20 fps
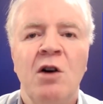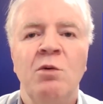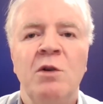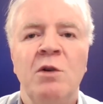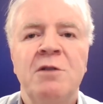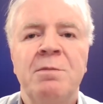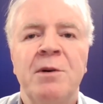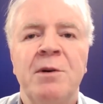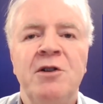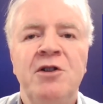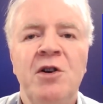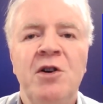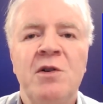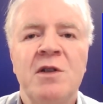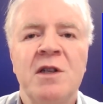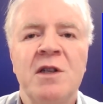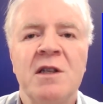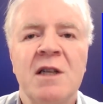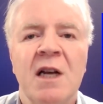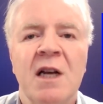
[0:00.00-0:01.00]
which
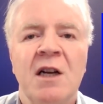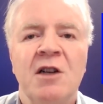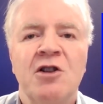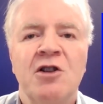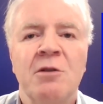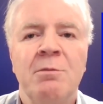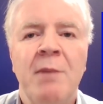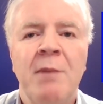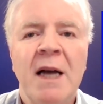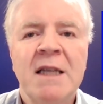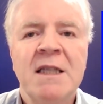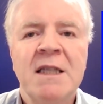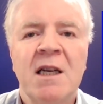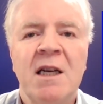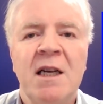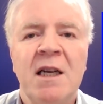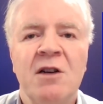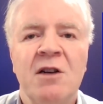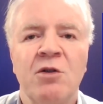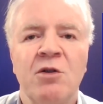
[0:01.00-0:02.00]
produces
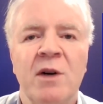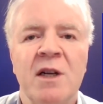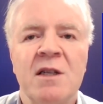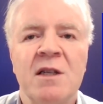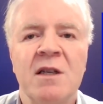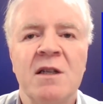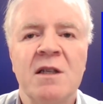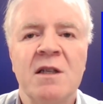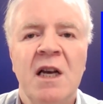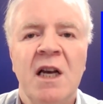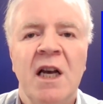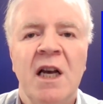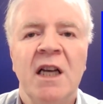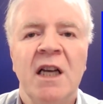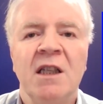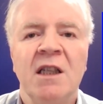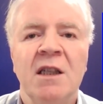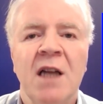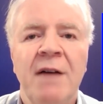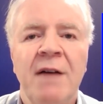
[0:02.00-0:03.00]
dramatic increases
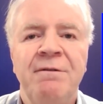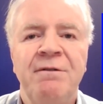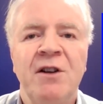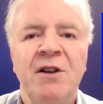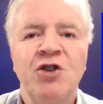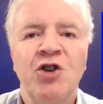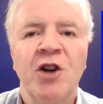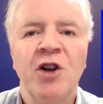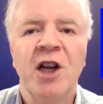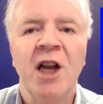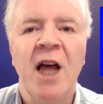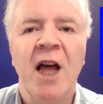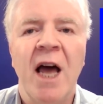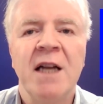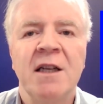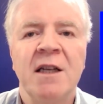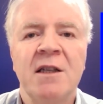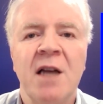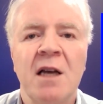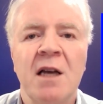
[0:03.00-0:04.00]
in left ventricular
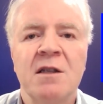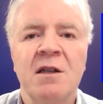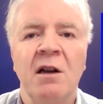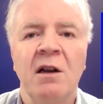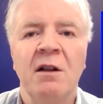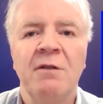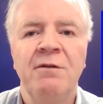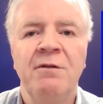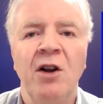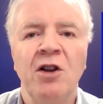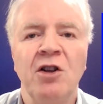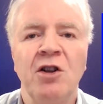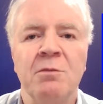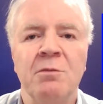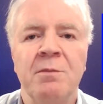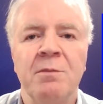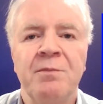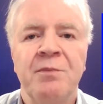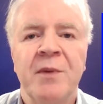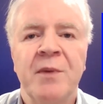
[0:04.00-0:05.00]
end diastolic
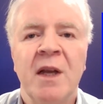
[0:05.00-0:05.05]
volume.